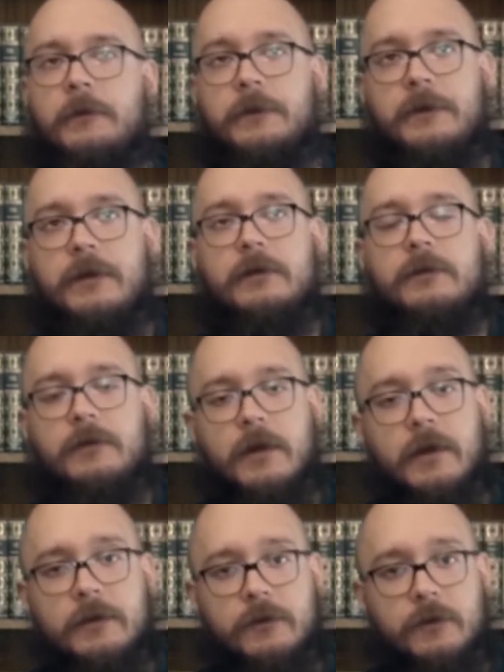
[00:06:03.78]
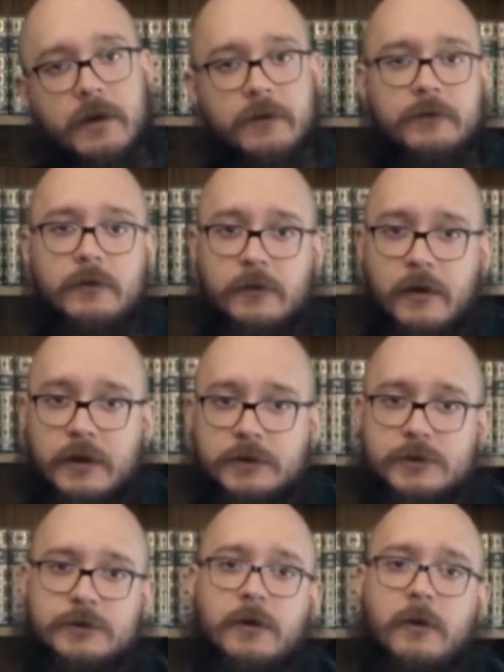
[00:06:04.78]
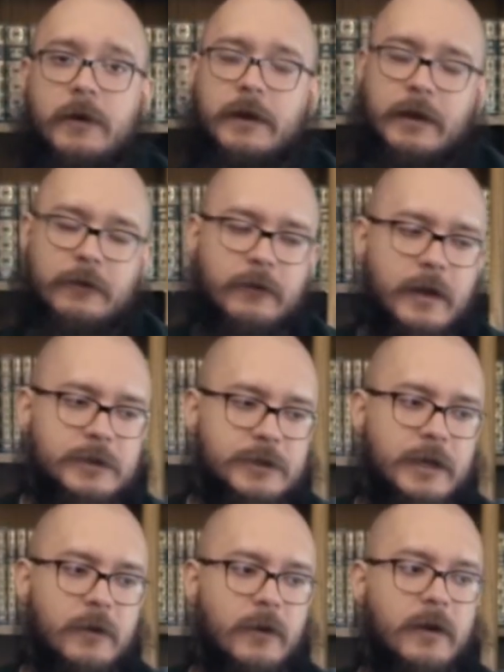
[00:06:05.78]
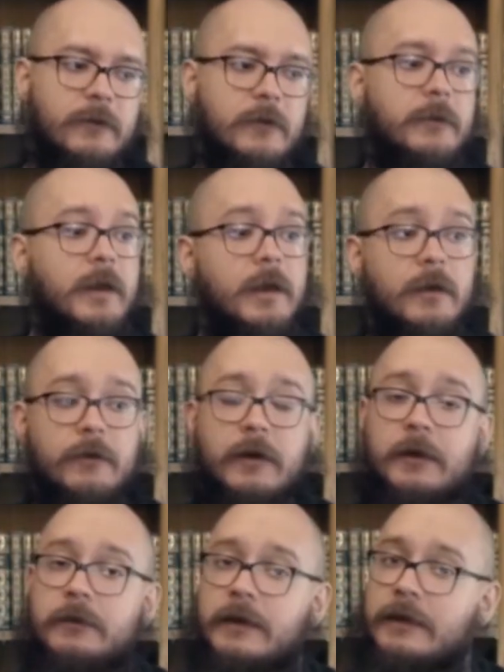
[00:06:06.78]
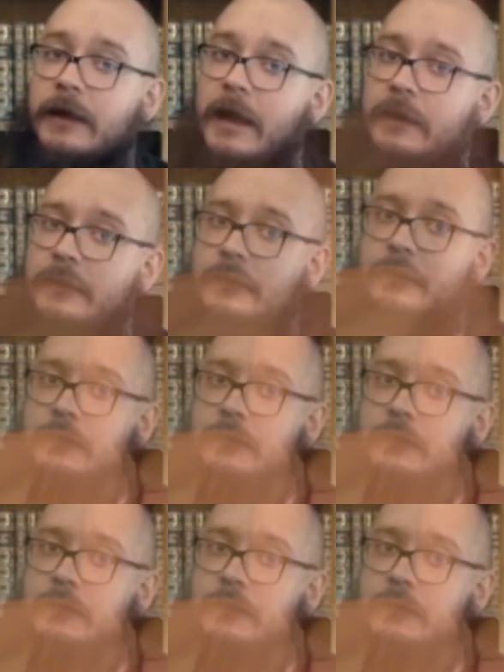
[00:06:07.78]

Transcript: This is your Effleurage stroke, and it can range anywhere from being incredibly light,